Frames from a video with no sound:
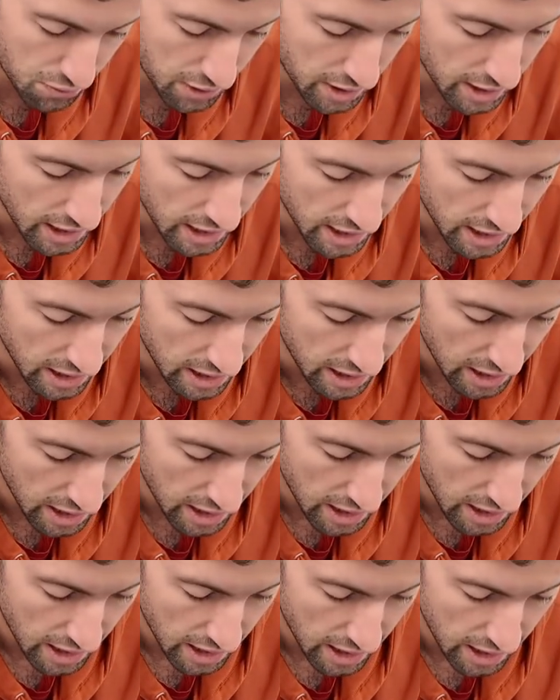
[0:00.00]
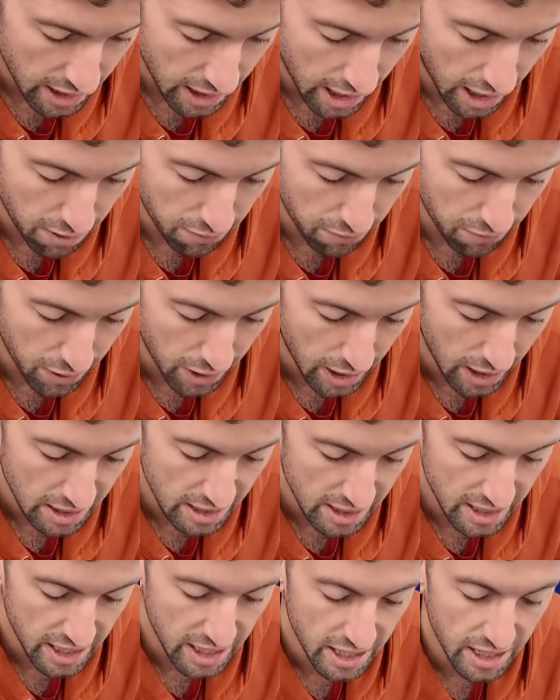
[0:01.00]
really kind of
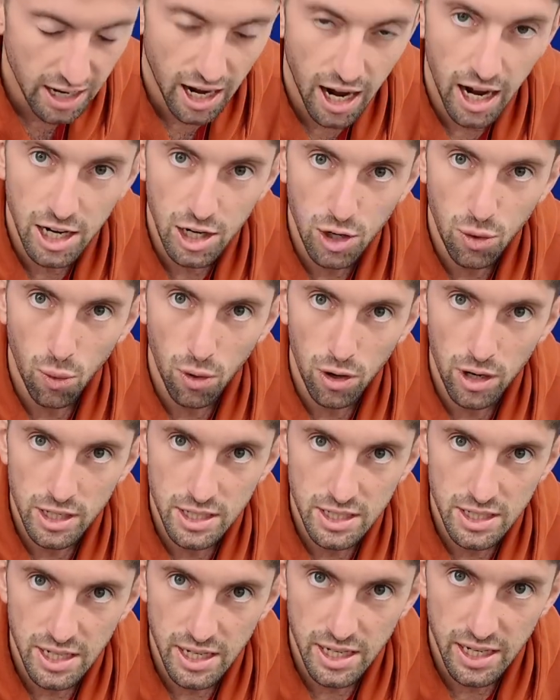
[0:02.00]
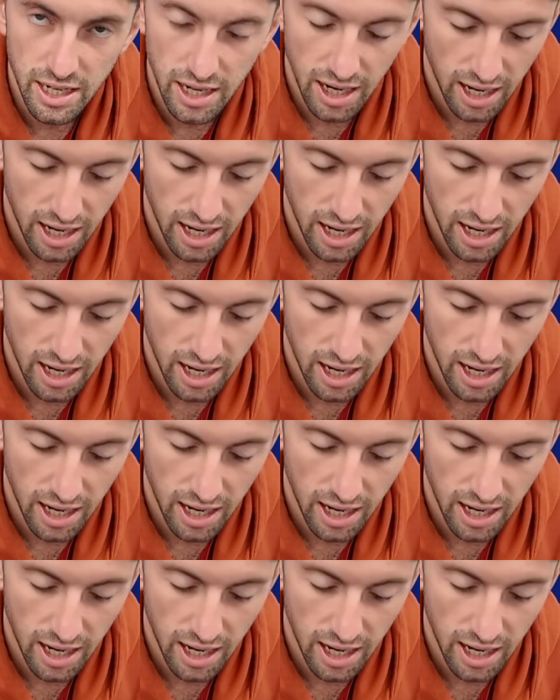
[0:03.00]
clean, high quality.